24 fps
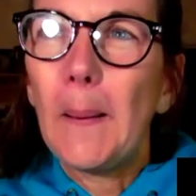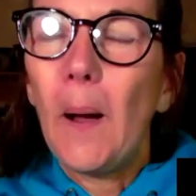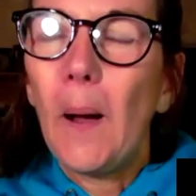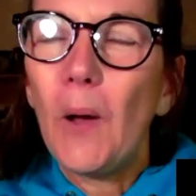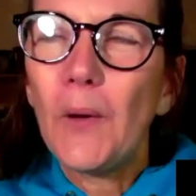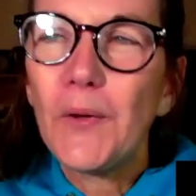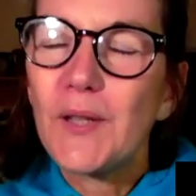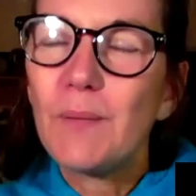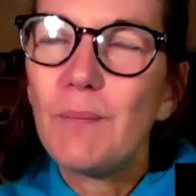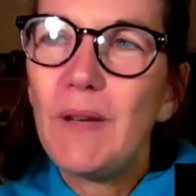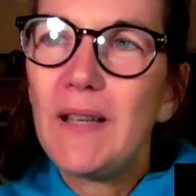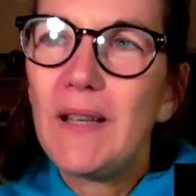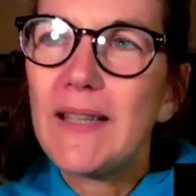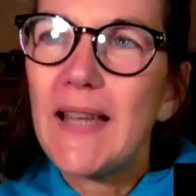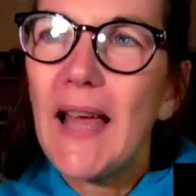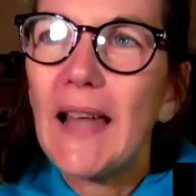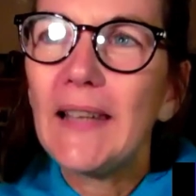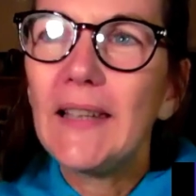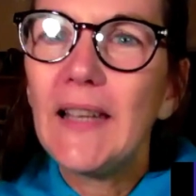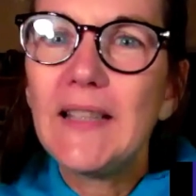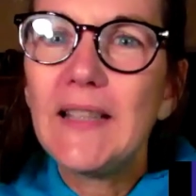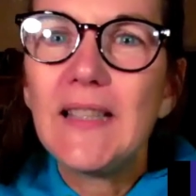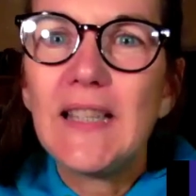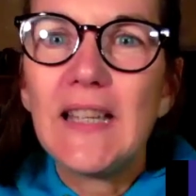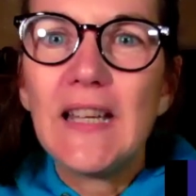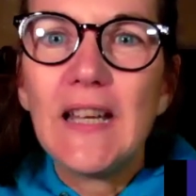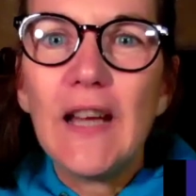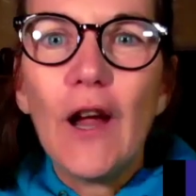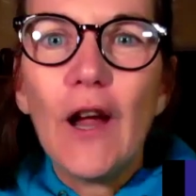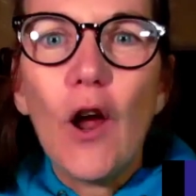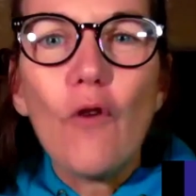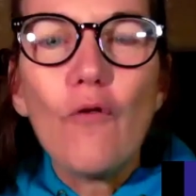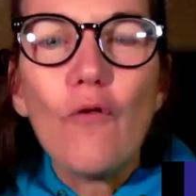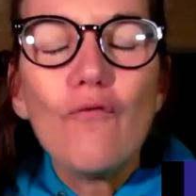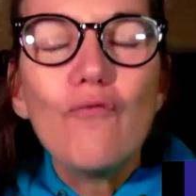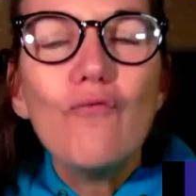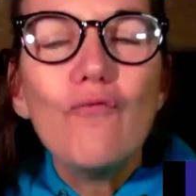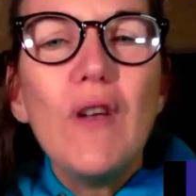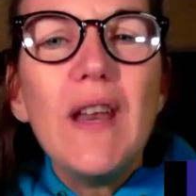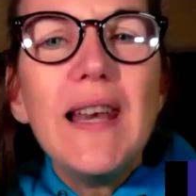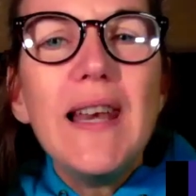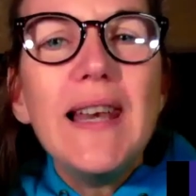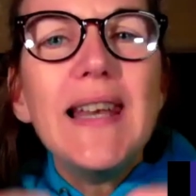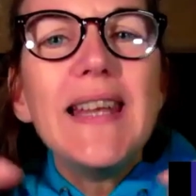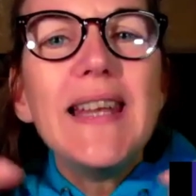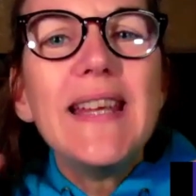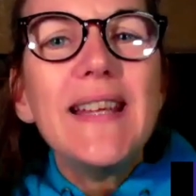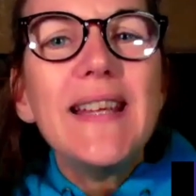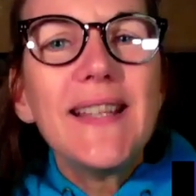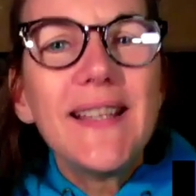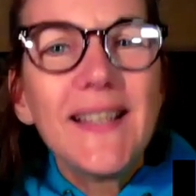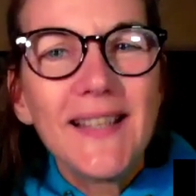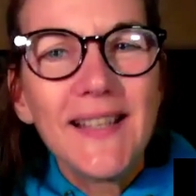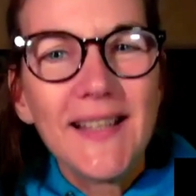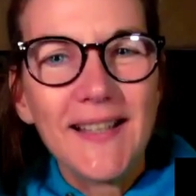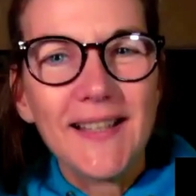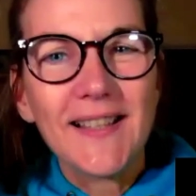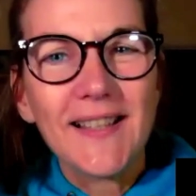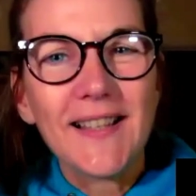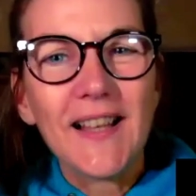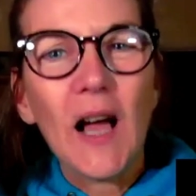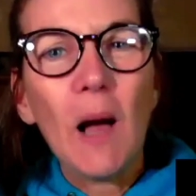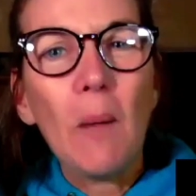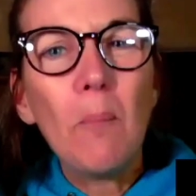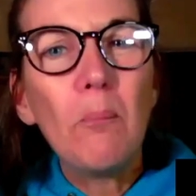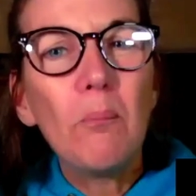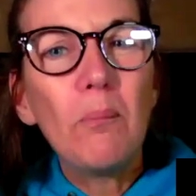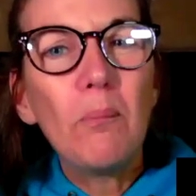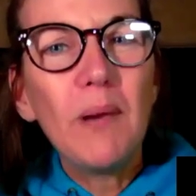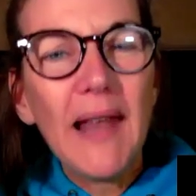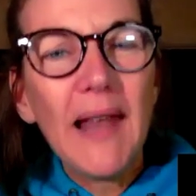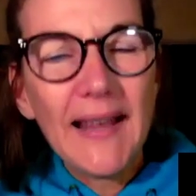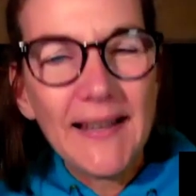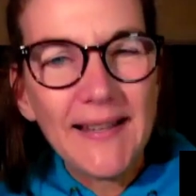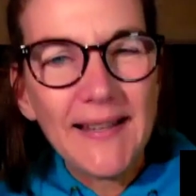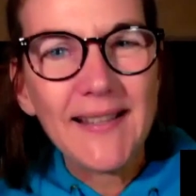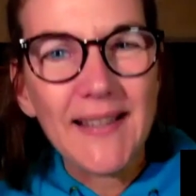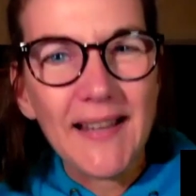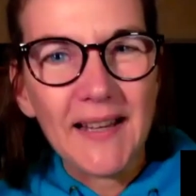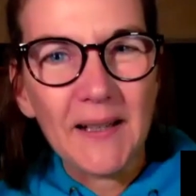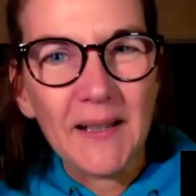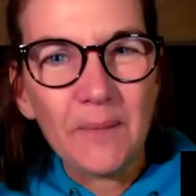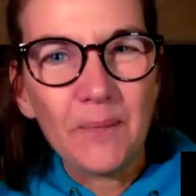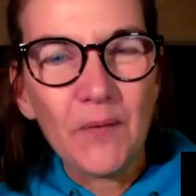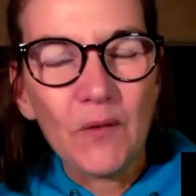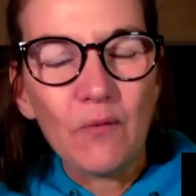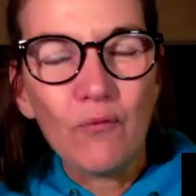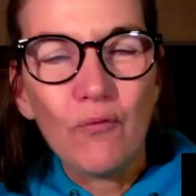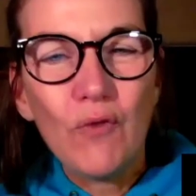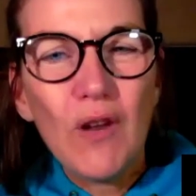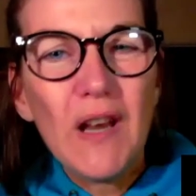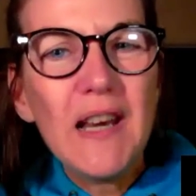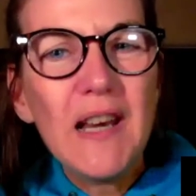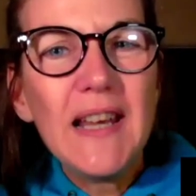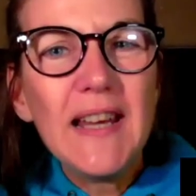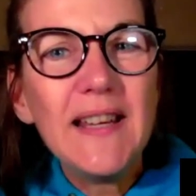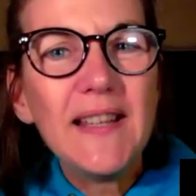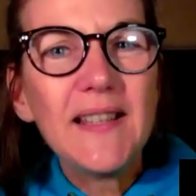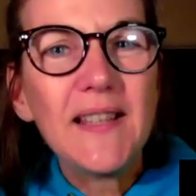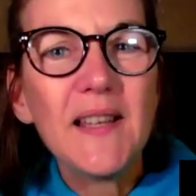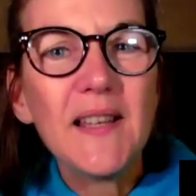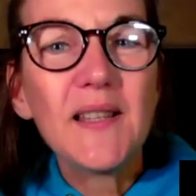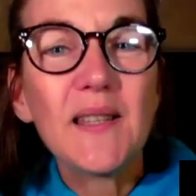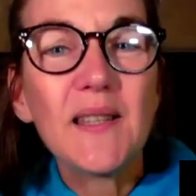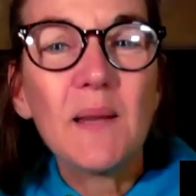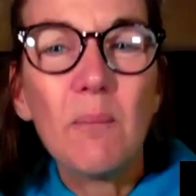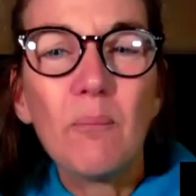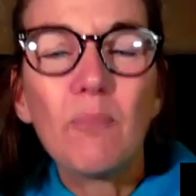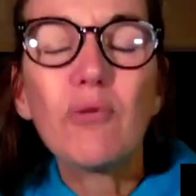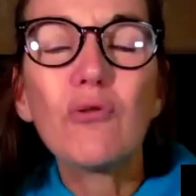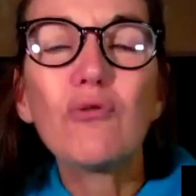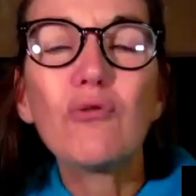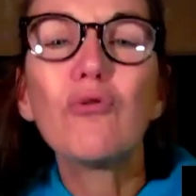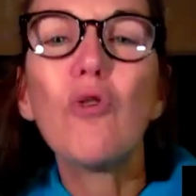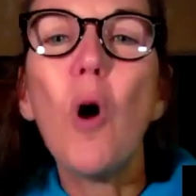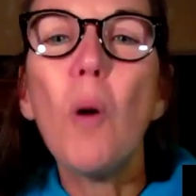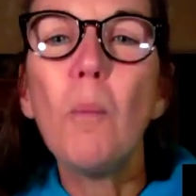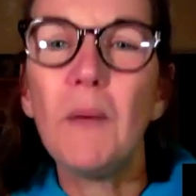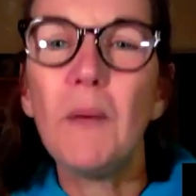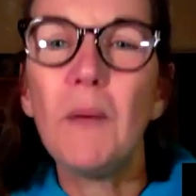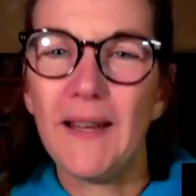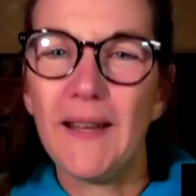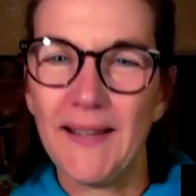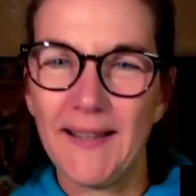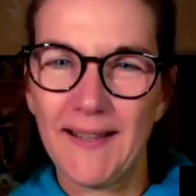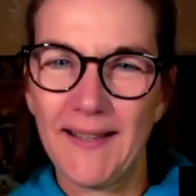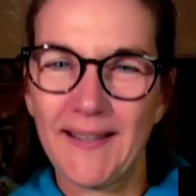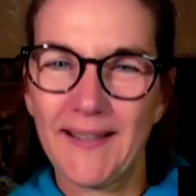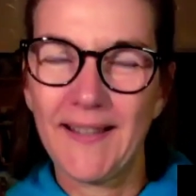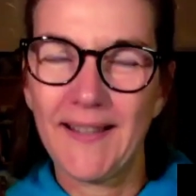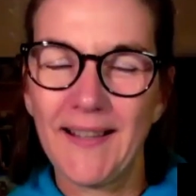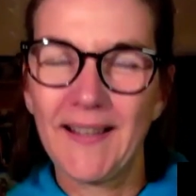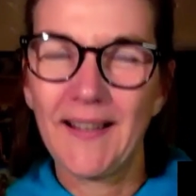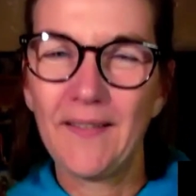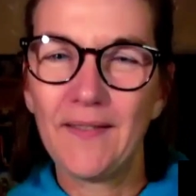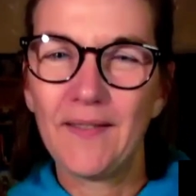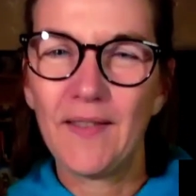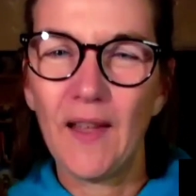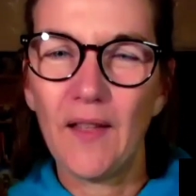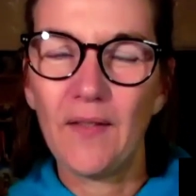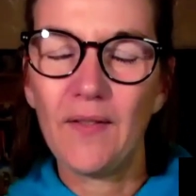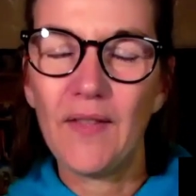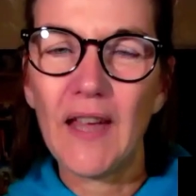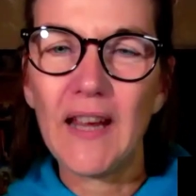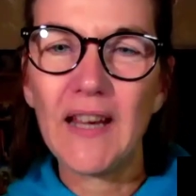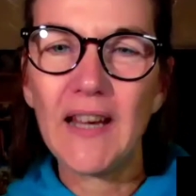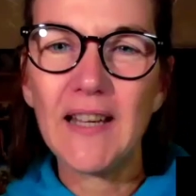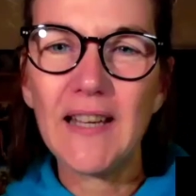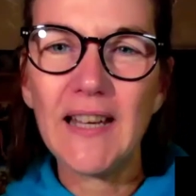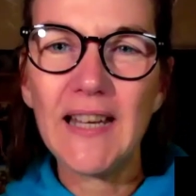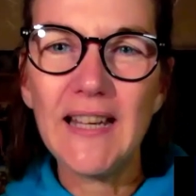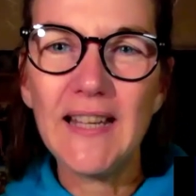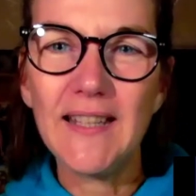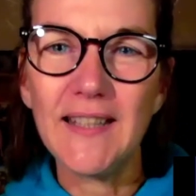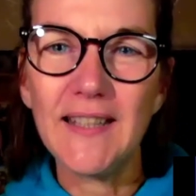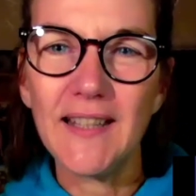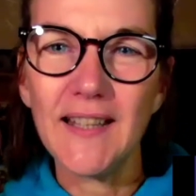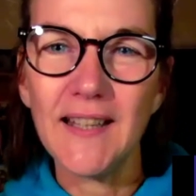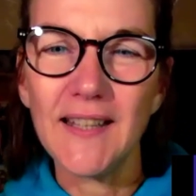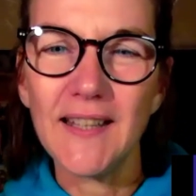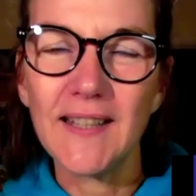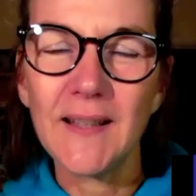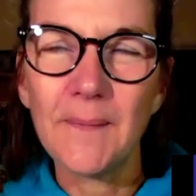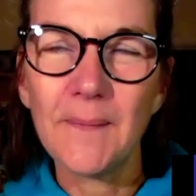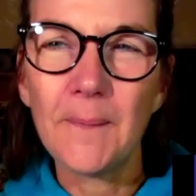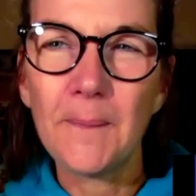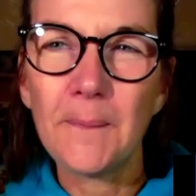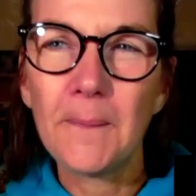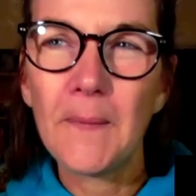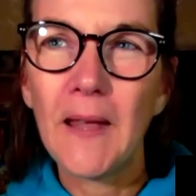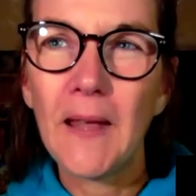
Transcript: hospitality releases a blessing, releases the promise that they needed,